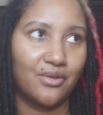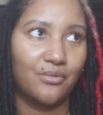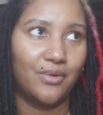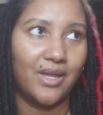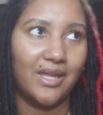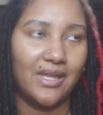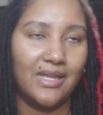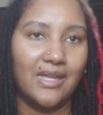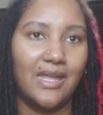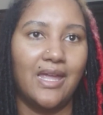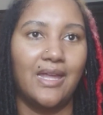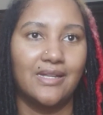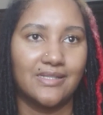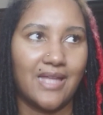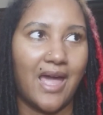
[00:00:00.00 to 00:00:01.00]
way
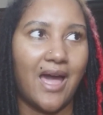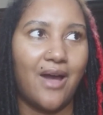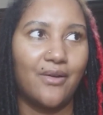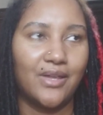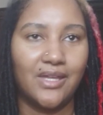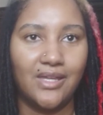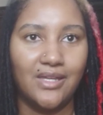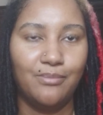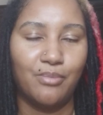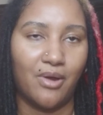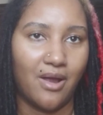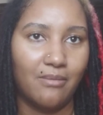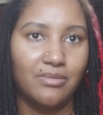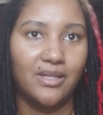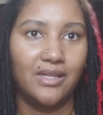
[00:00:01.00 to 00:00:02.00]
is how he
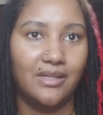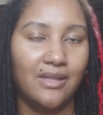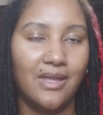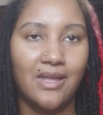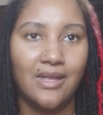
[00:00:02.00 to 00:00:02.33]
probably